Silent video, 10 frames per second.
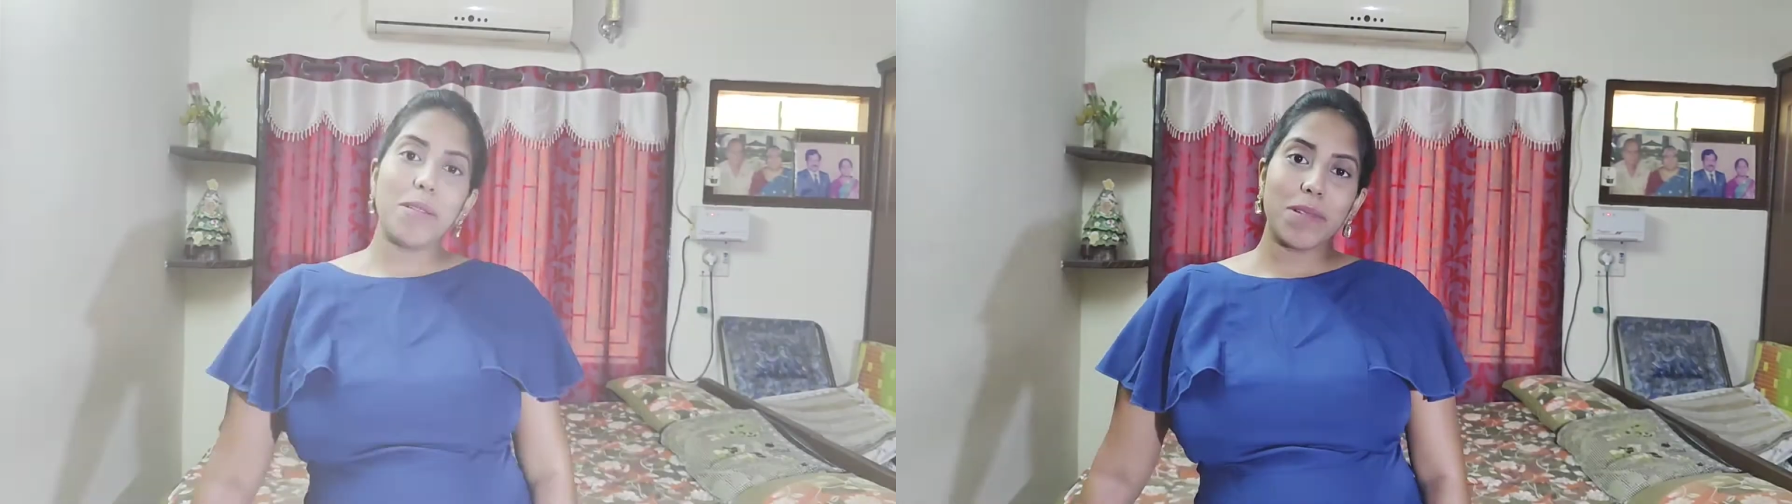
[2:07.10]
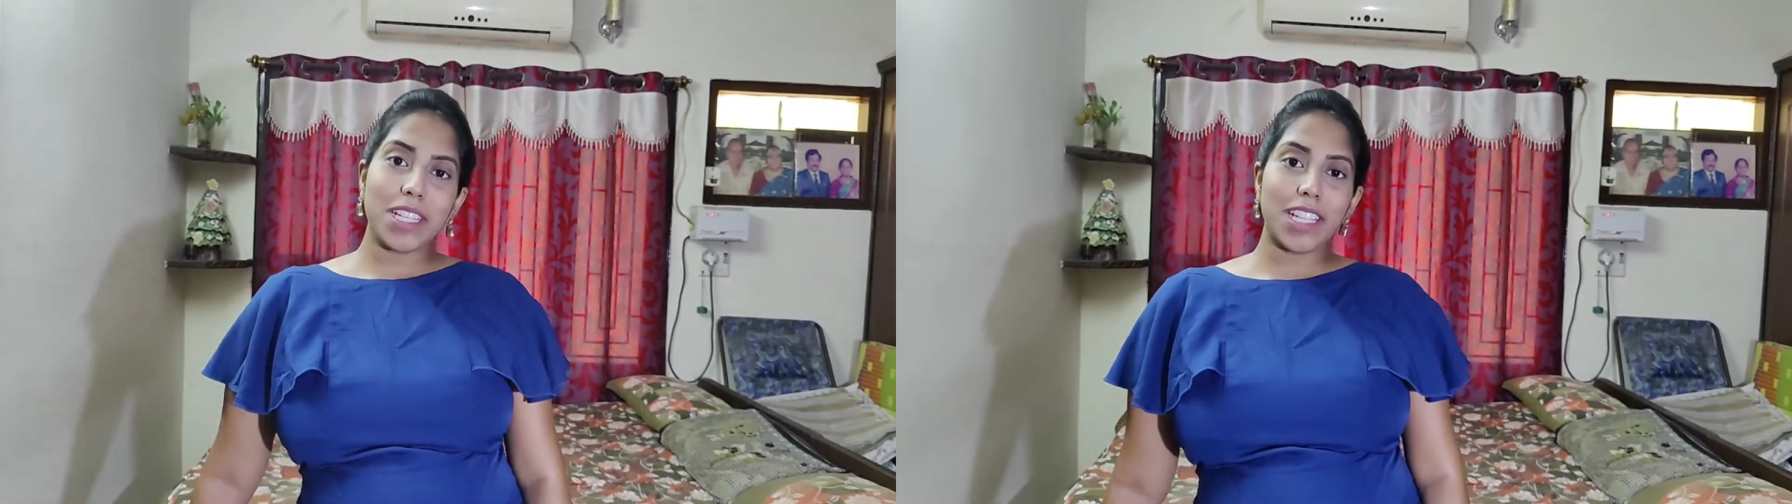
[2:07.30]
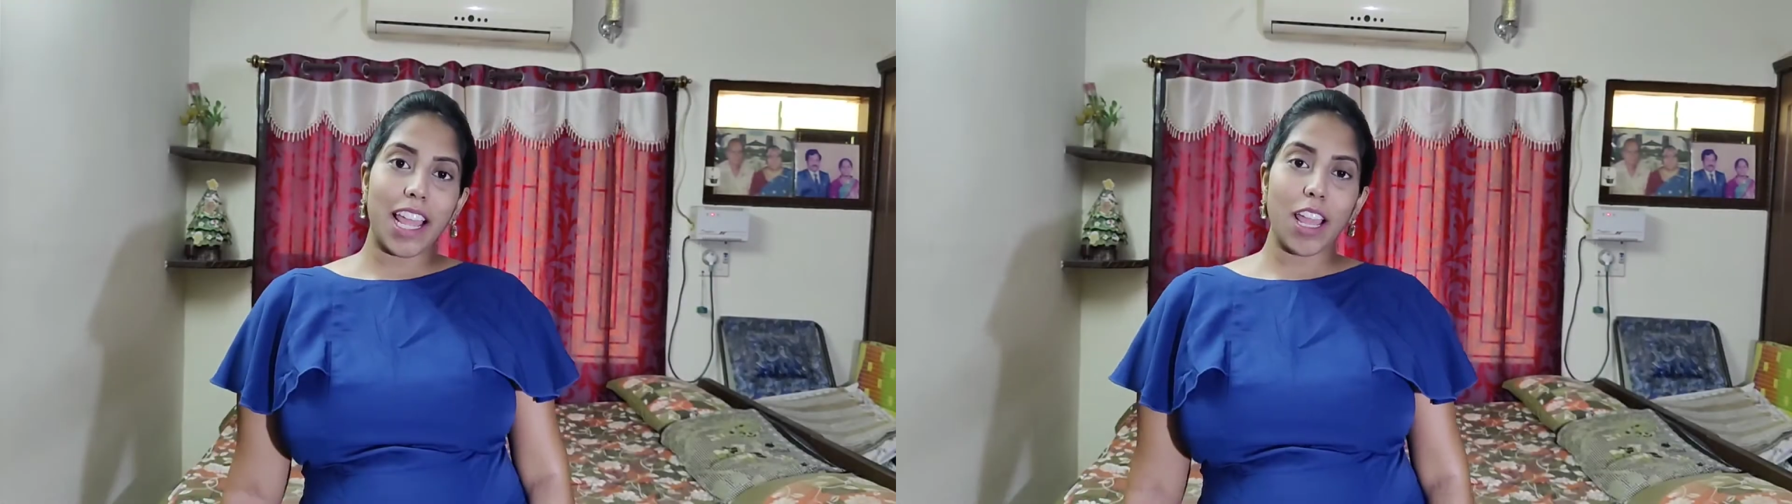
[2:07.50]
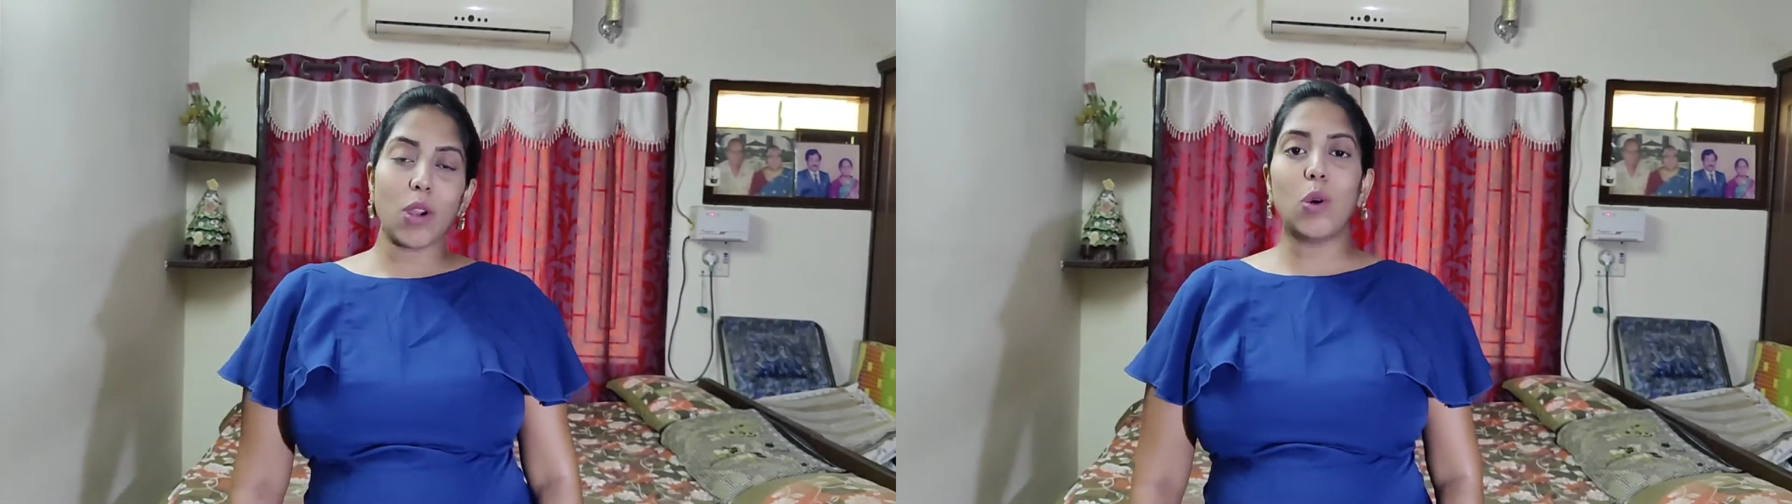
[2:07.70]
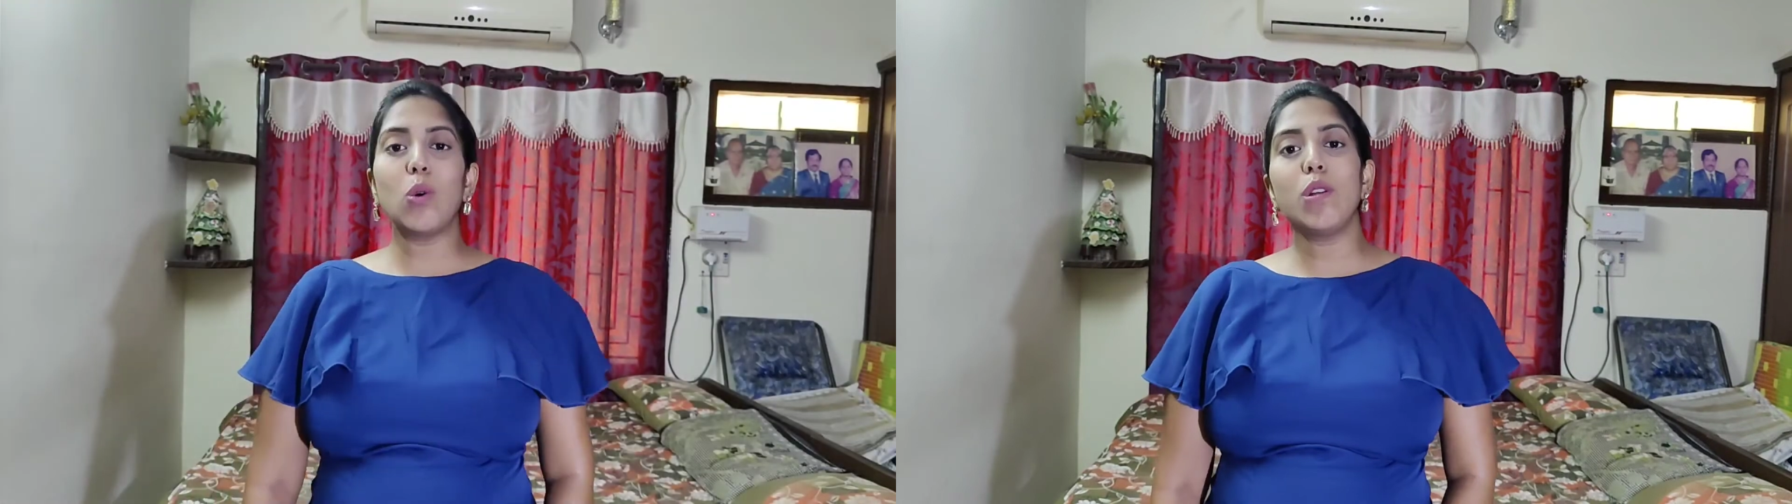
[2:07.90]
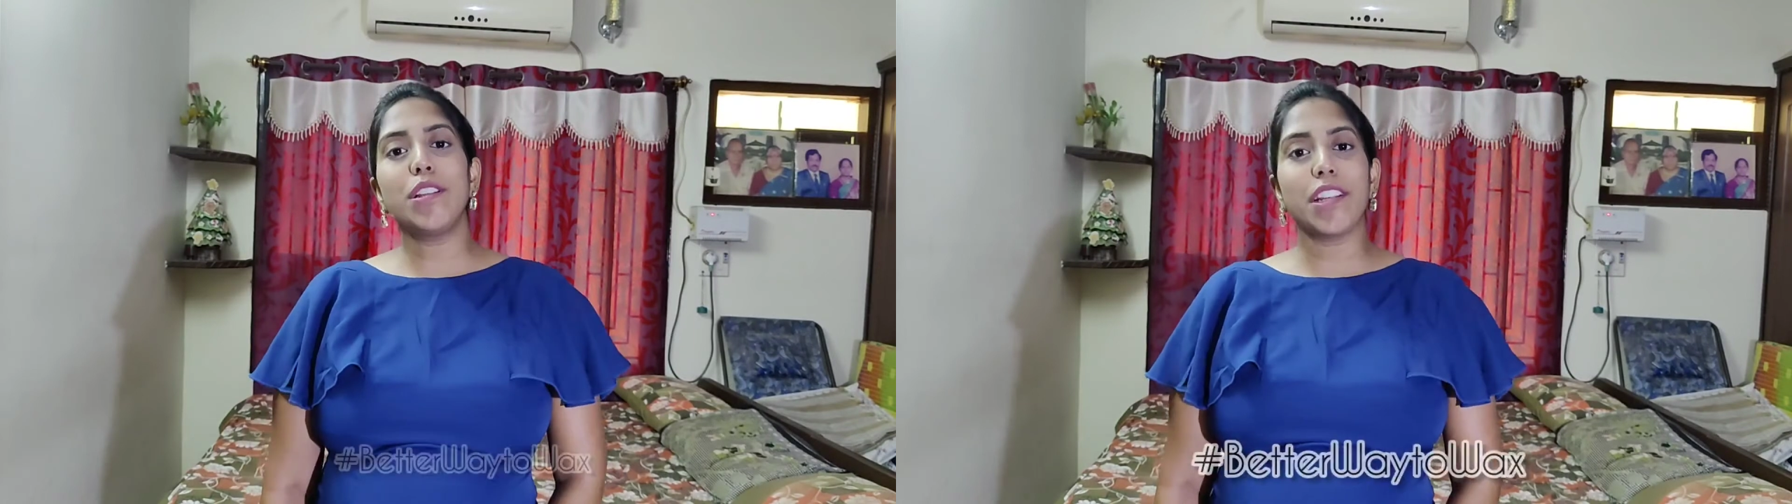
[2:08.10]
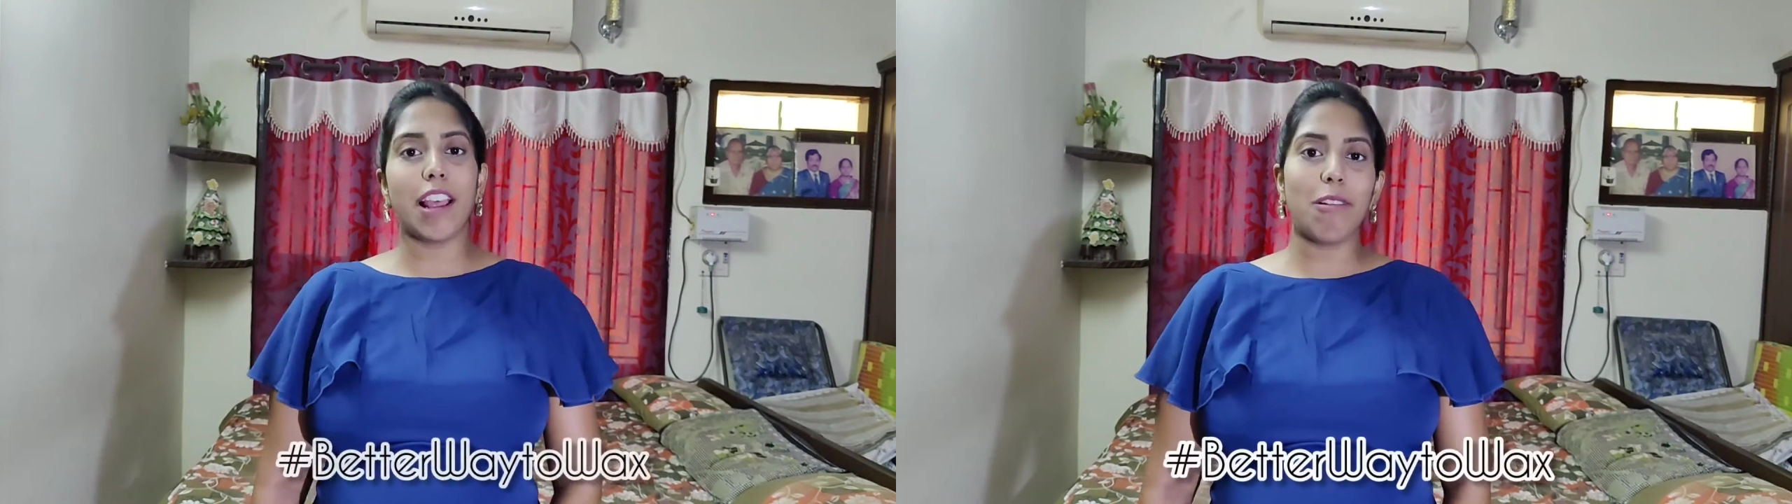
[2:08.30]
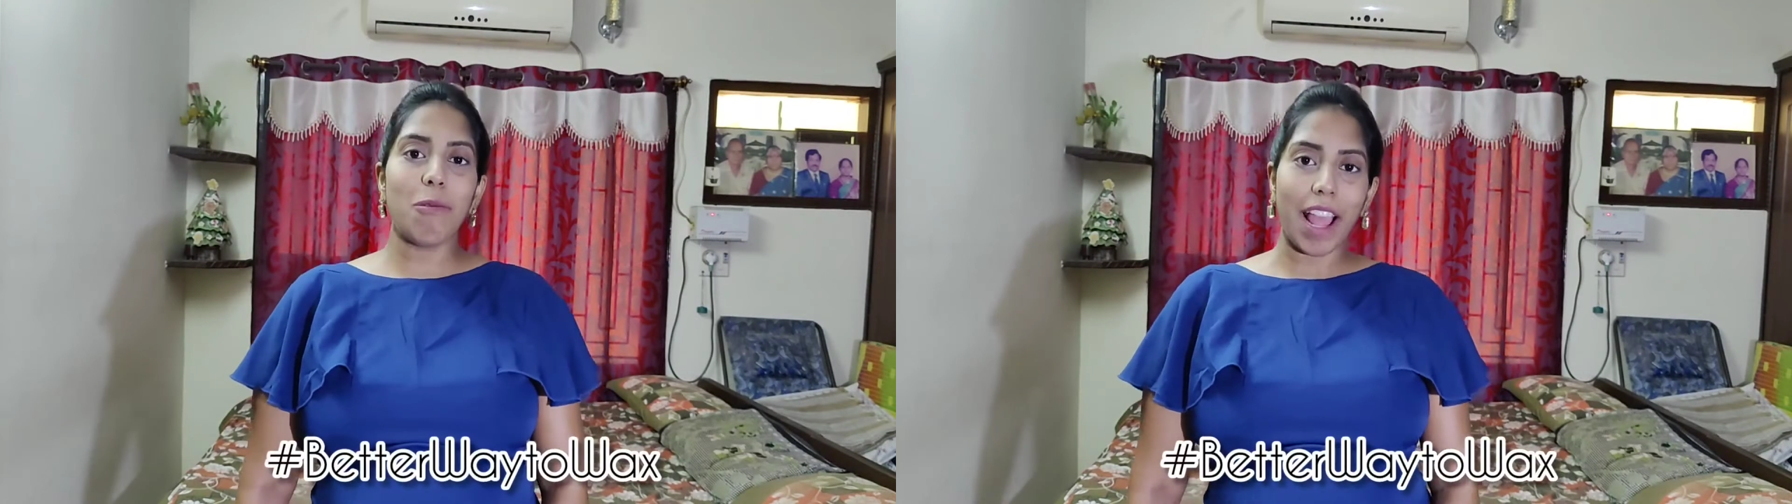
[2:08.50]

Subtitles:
I must say, cool gel